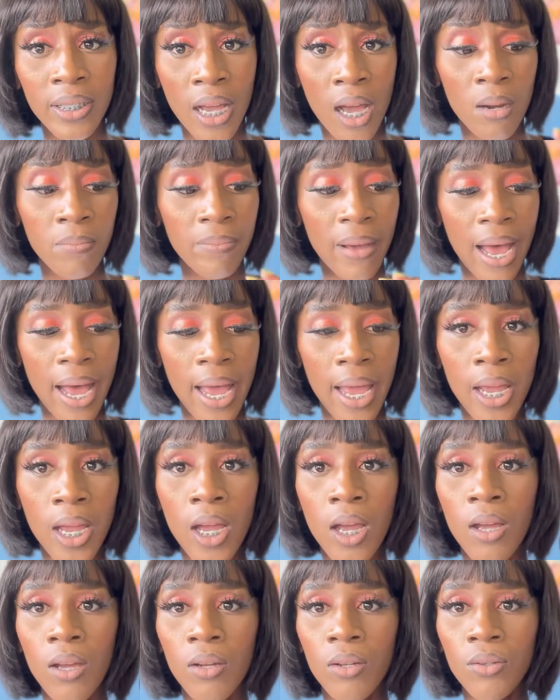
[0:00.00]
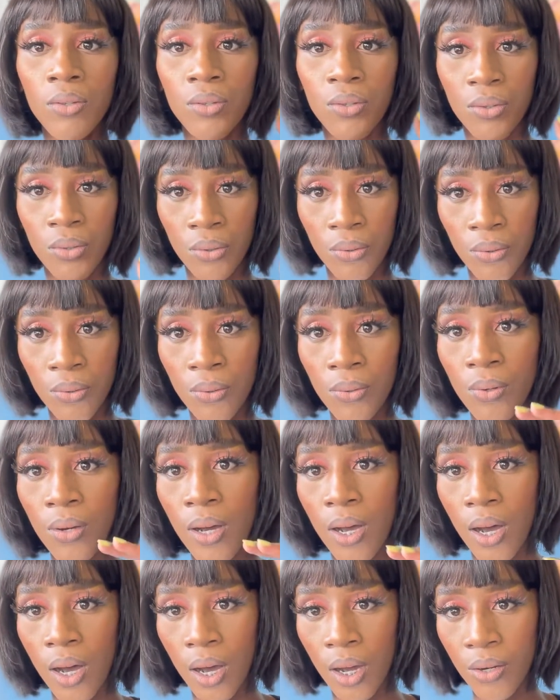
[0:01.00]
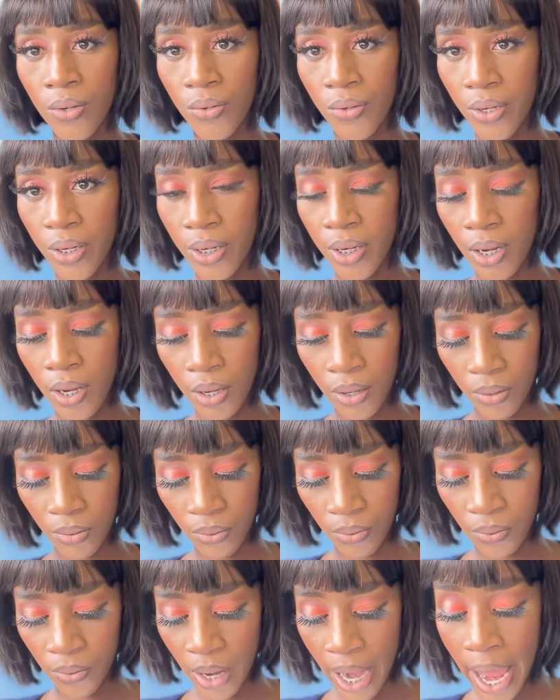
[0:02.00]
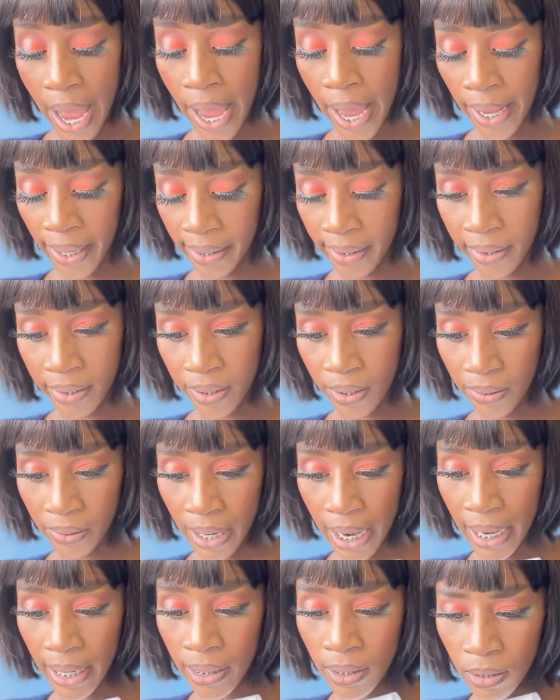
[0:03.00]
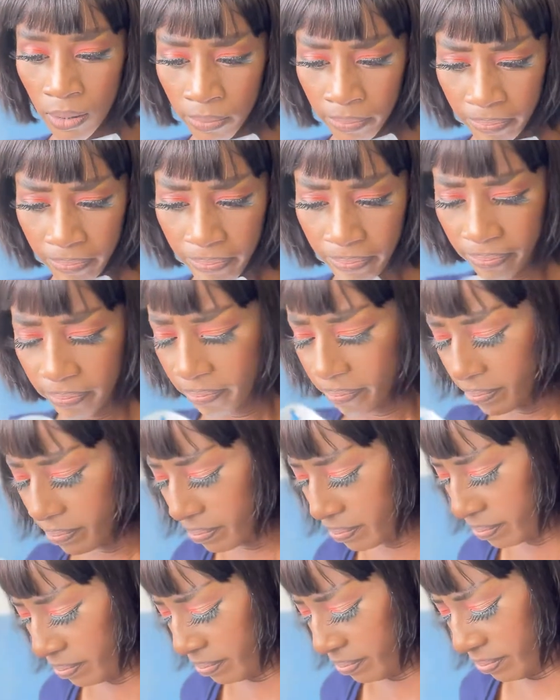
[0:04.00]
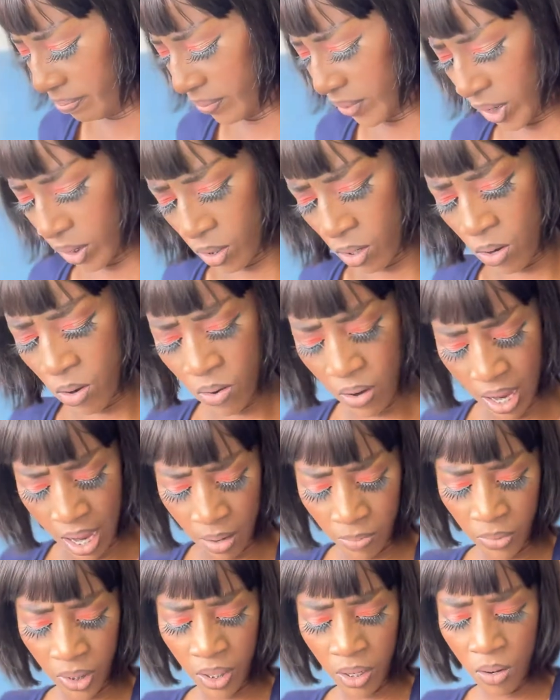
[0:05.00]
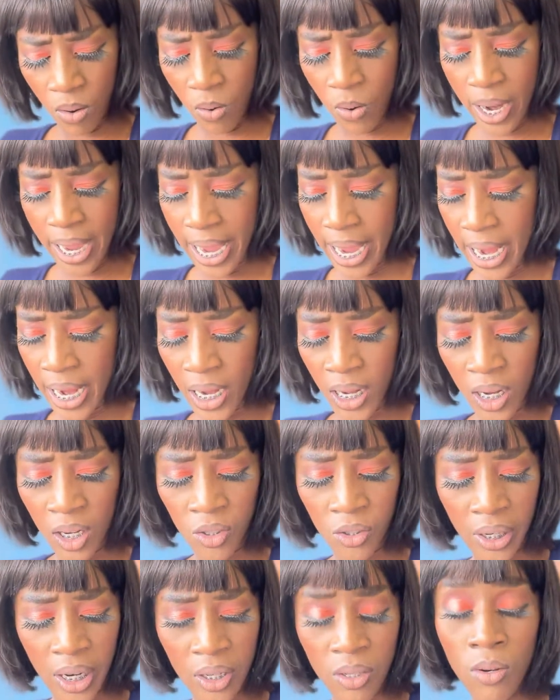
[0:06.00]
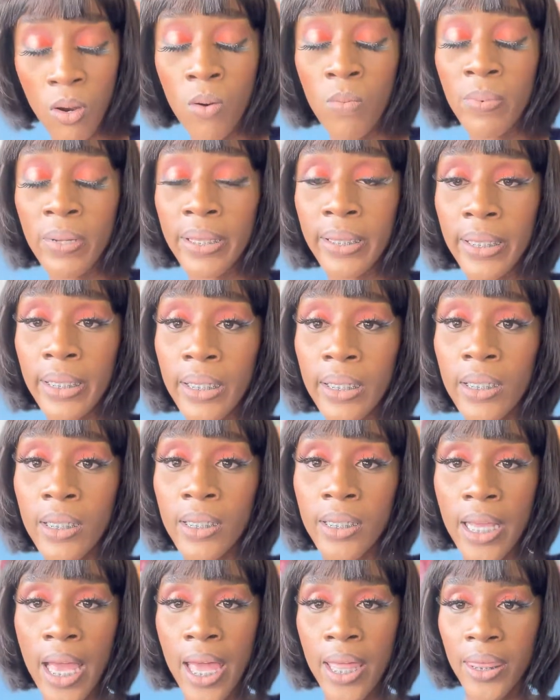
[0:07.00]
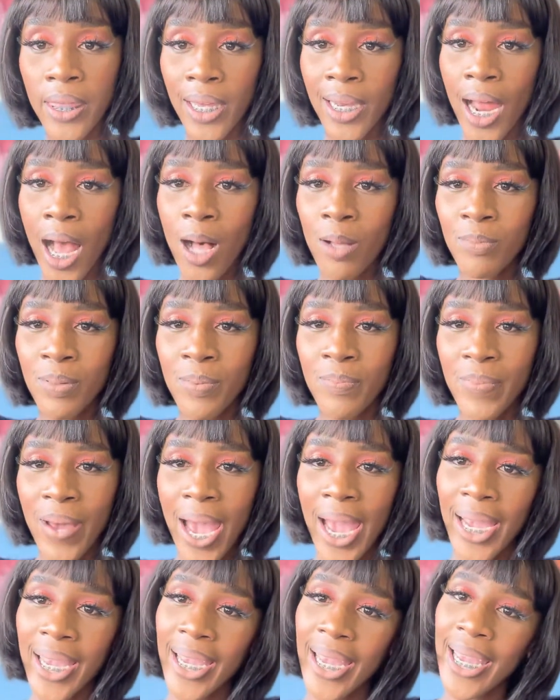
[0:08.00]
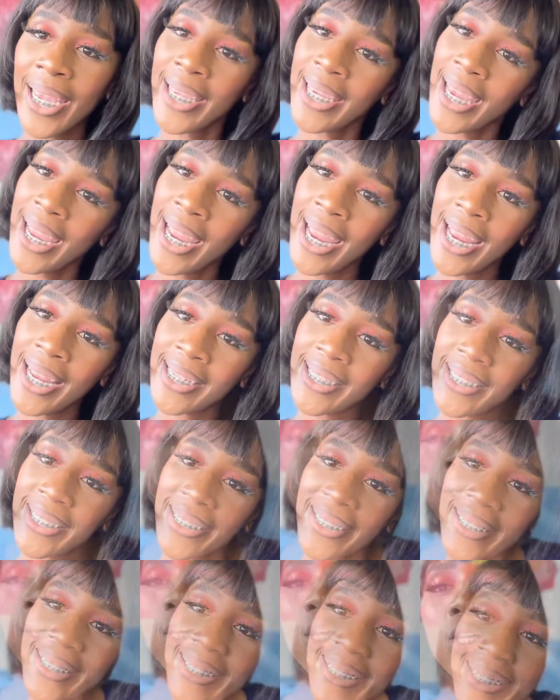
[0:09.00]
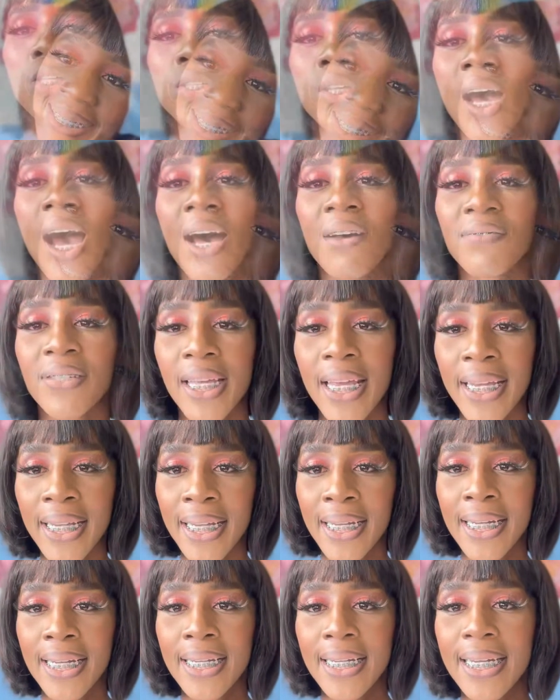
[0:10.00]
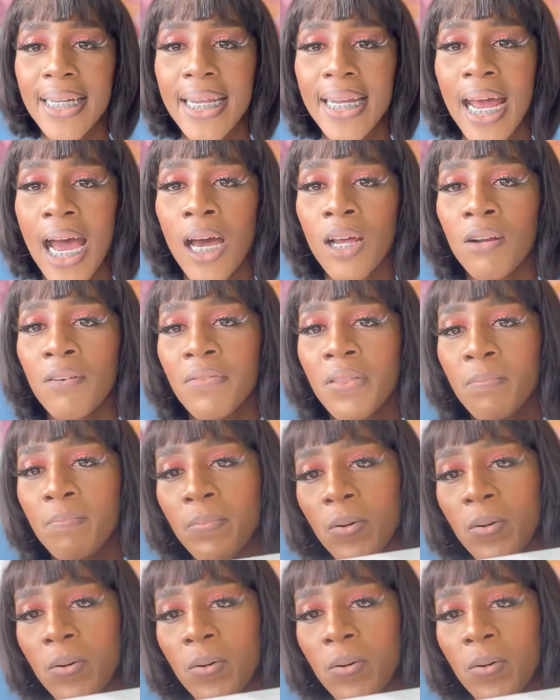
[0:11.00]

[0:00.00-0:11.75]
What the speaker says: down by 200 rand, right? So I'm gonna go ahead and try to open this, and then I'll be back again. So I've taken it out of the